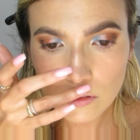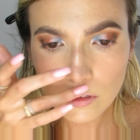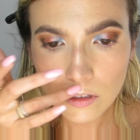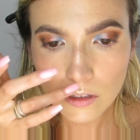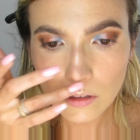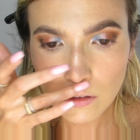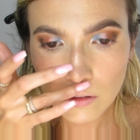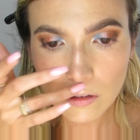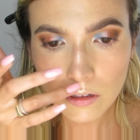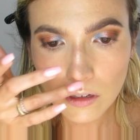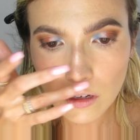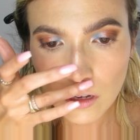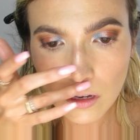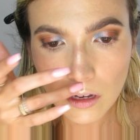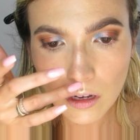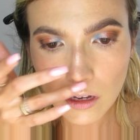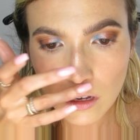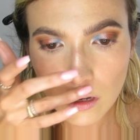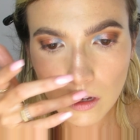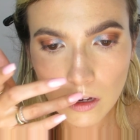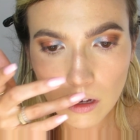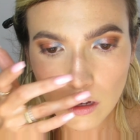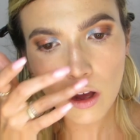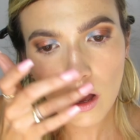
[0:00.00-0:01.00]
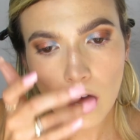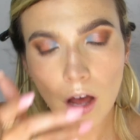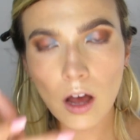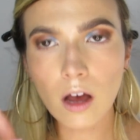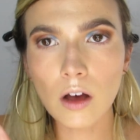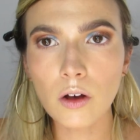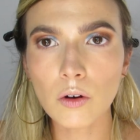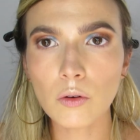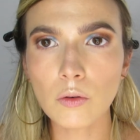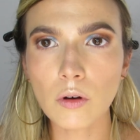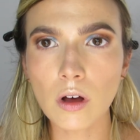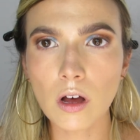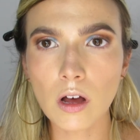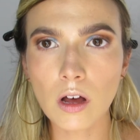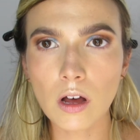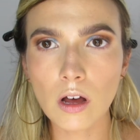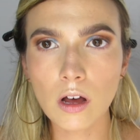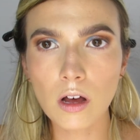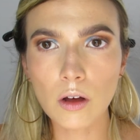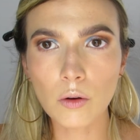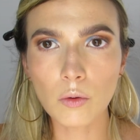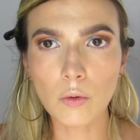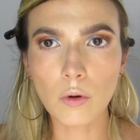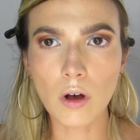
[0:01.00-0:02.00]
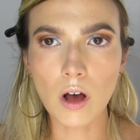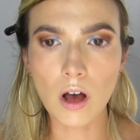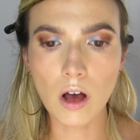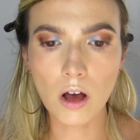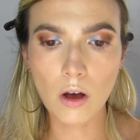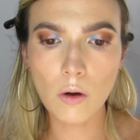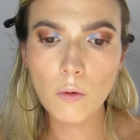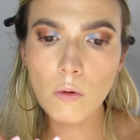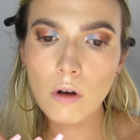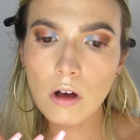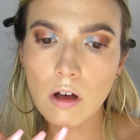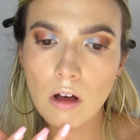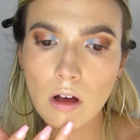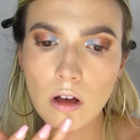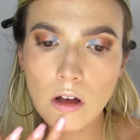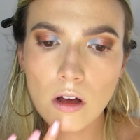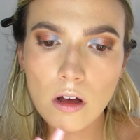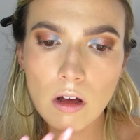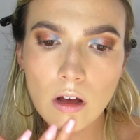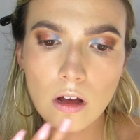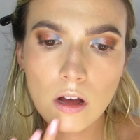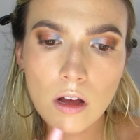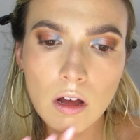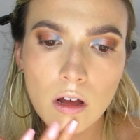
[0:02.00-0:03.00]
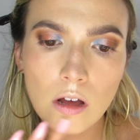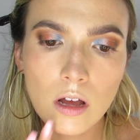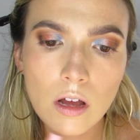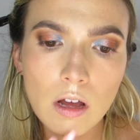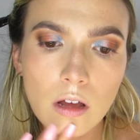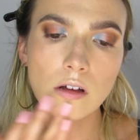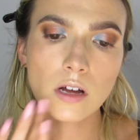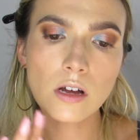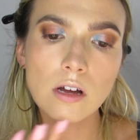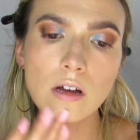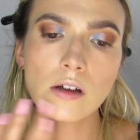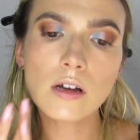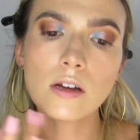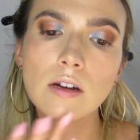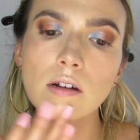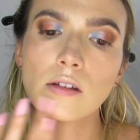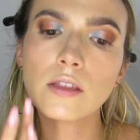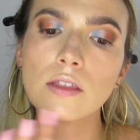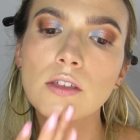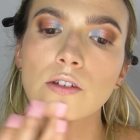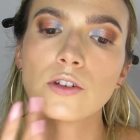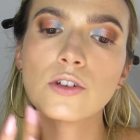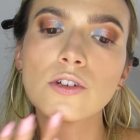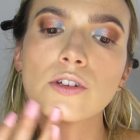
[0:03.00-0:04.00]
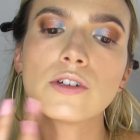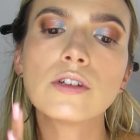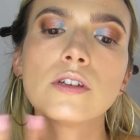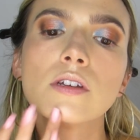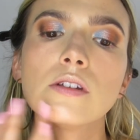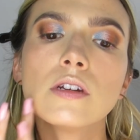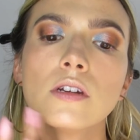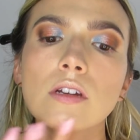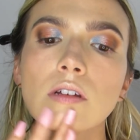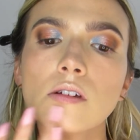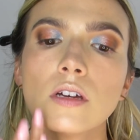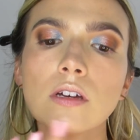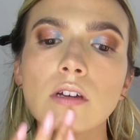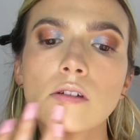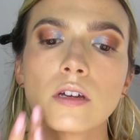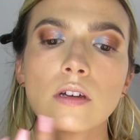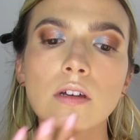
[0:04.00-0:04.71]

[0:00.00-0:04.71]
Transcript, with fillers: bow wow, wow, on the chin.